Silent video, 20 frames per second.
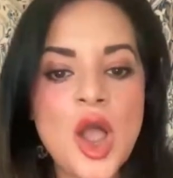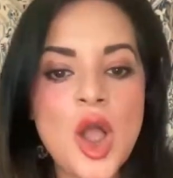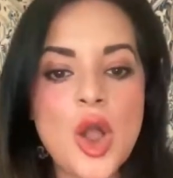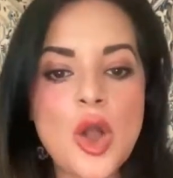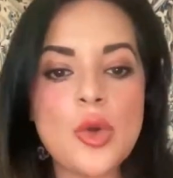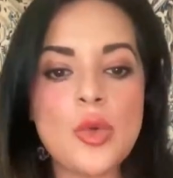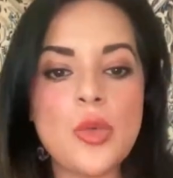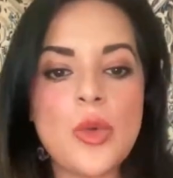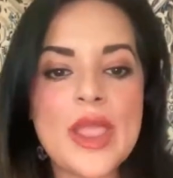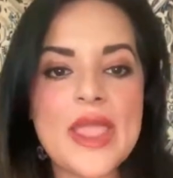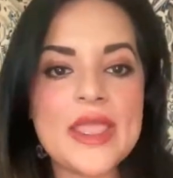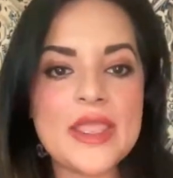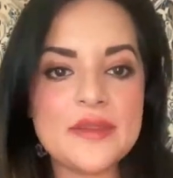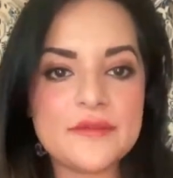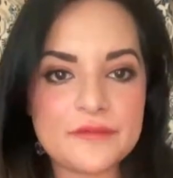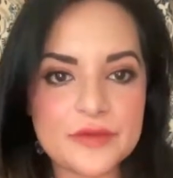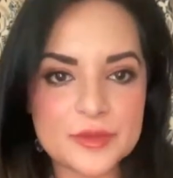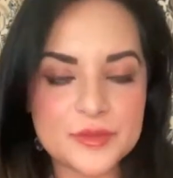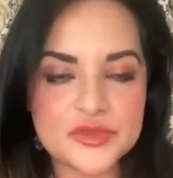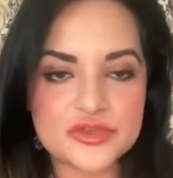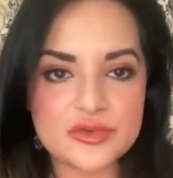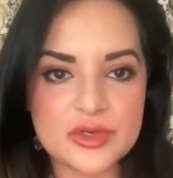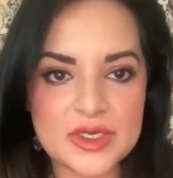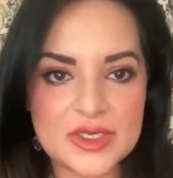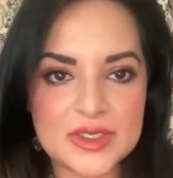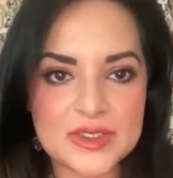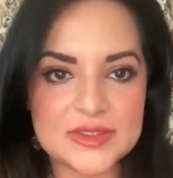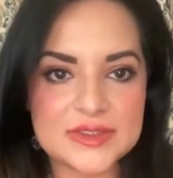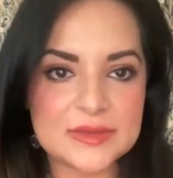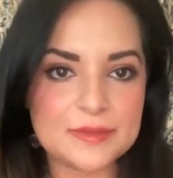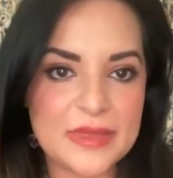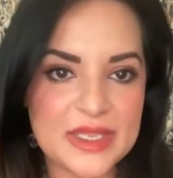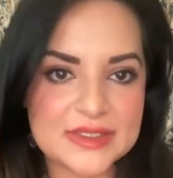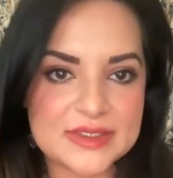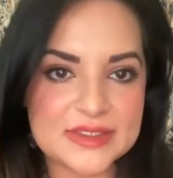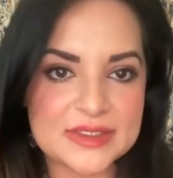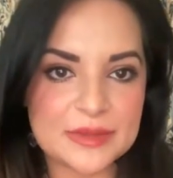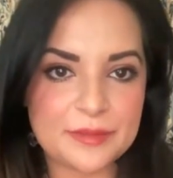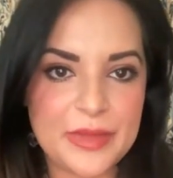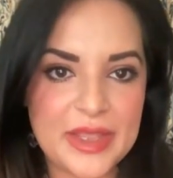away from treating
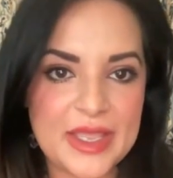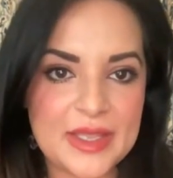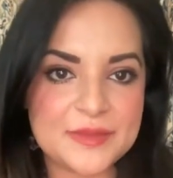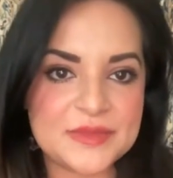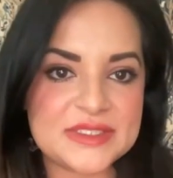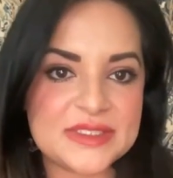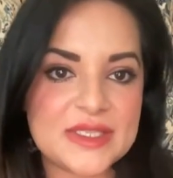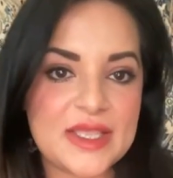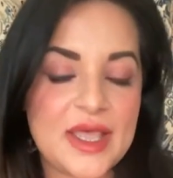domestic PEPs